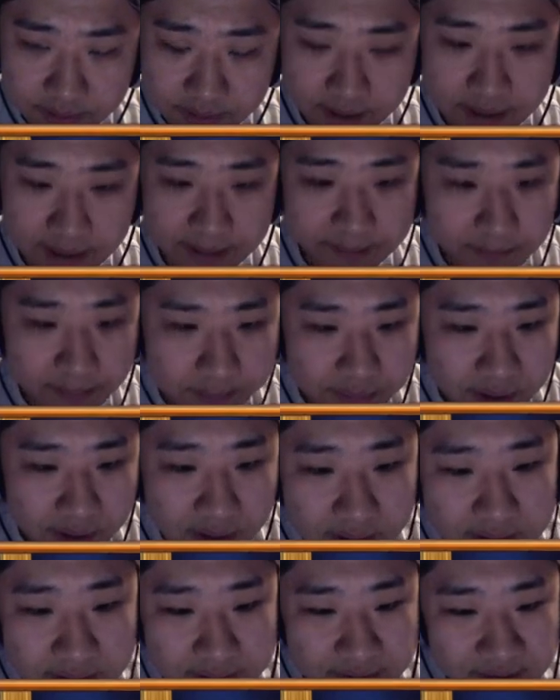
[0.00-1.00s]
gonna
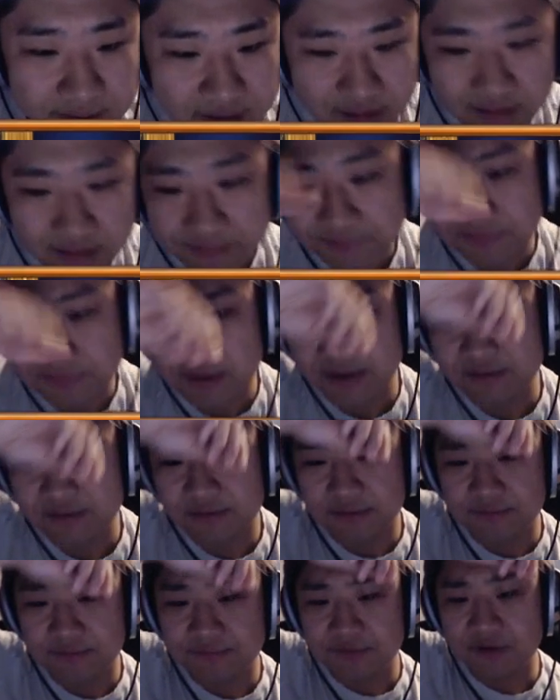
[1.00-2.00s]
block and then Glyph next
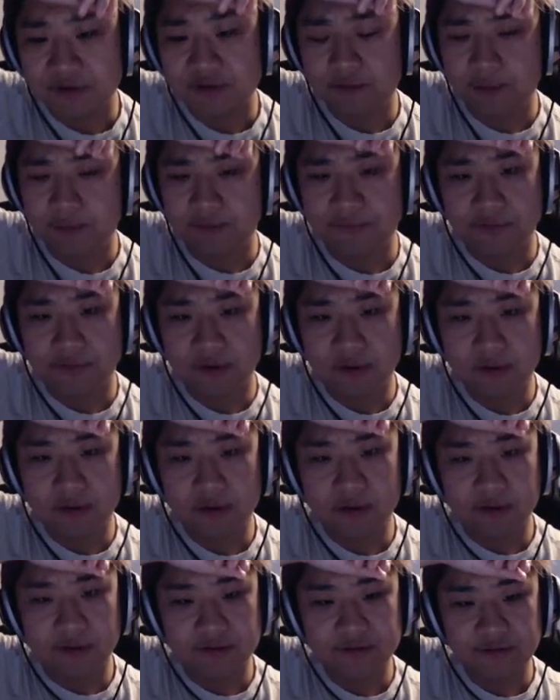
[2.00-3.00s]
turn first before
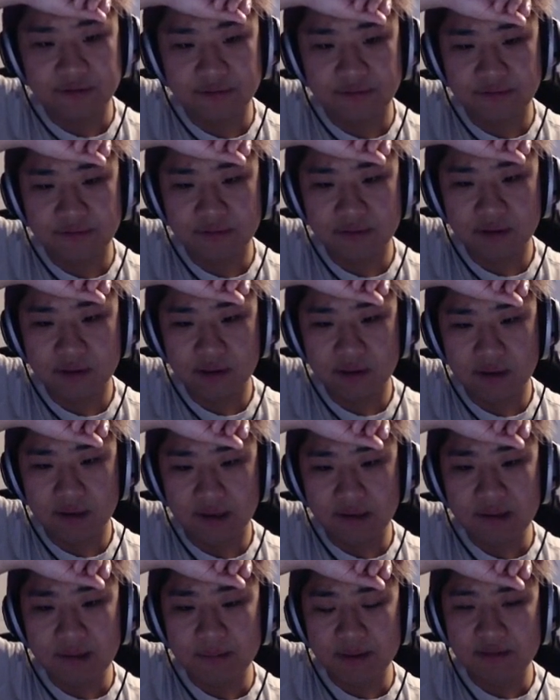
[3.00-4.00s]
Archaeologist. I
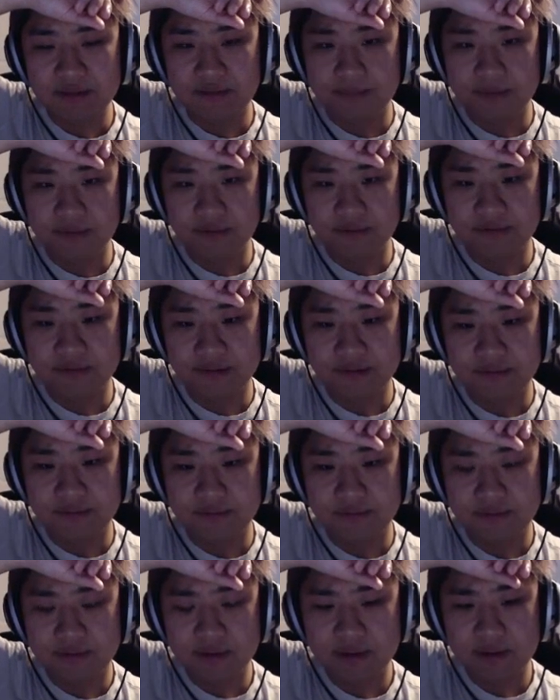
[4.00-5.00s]
think that makes the most
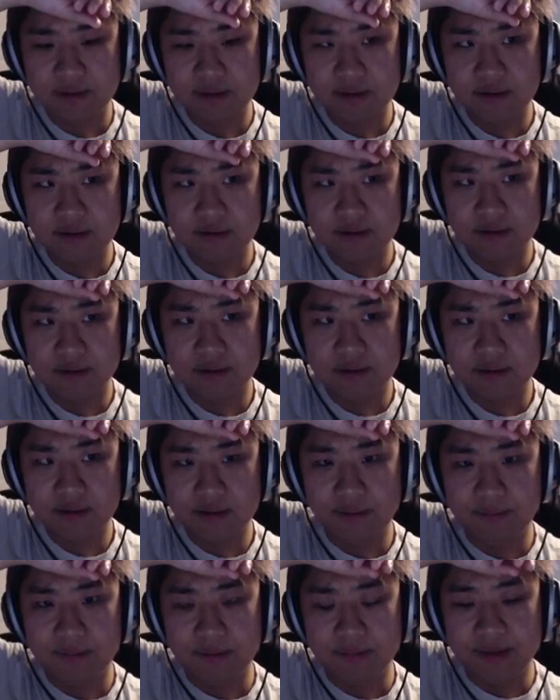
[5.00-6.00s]
sense
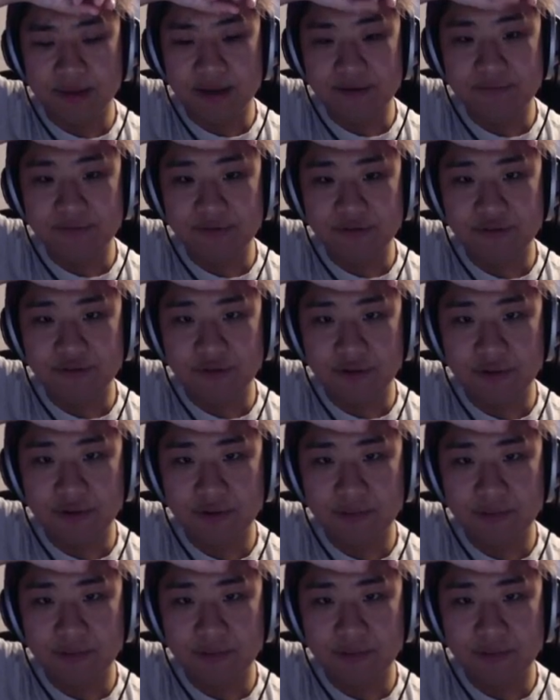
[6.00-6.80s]
to be mana efficient.